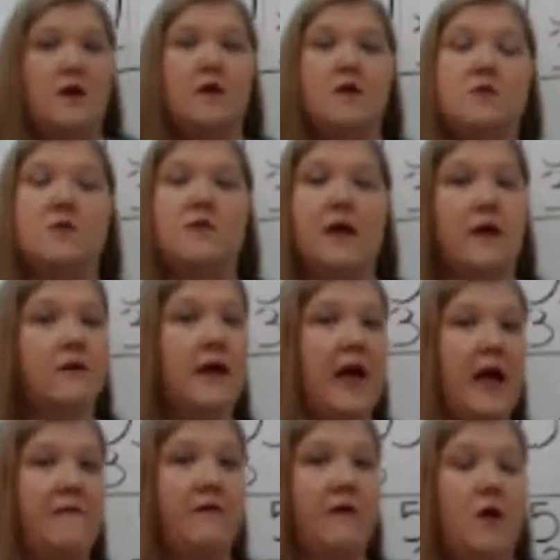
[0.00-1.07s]
So there we
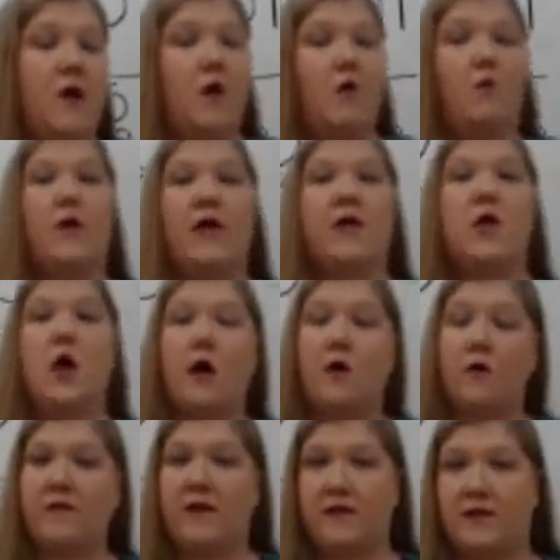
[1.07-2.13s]
have it. We
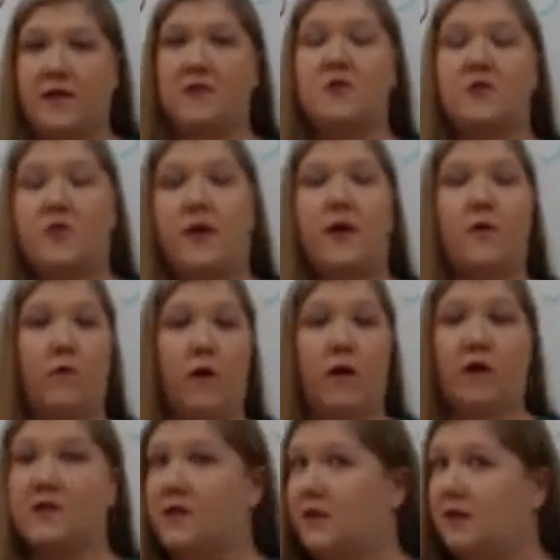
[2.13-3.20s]
know that this trick
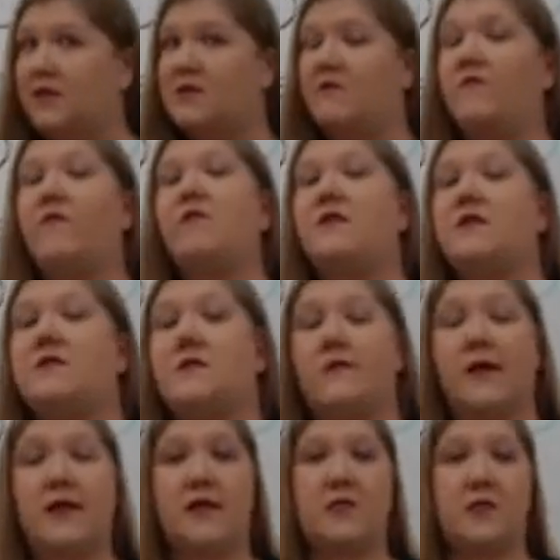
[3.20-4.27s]
works, at least for this
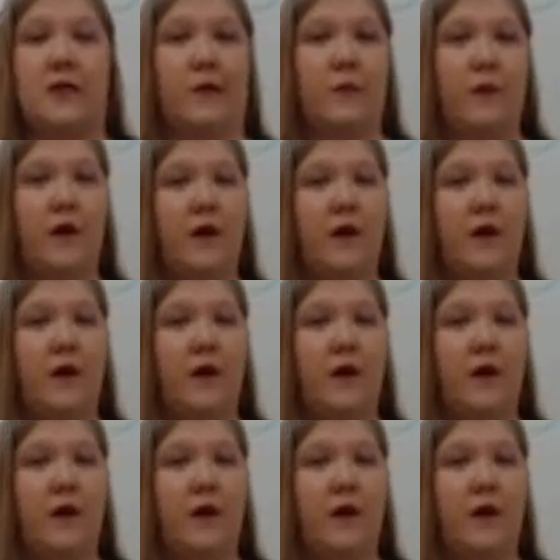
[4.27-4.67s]
3-digit number.